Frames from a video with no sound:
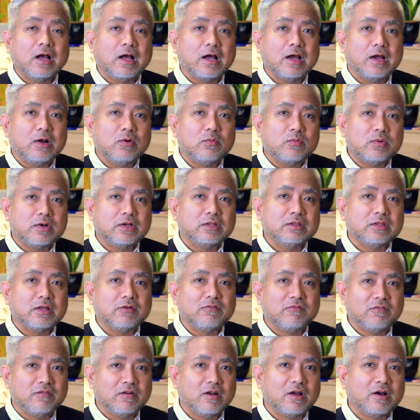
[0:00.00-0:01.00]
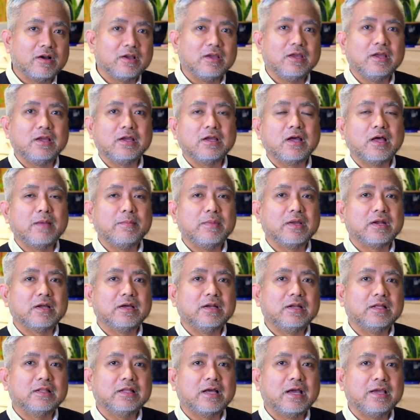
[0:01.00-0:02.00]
I want a vlogging camera that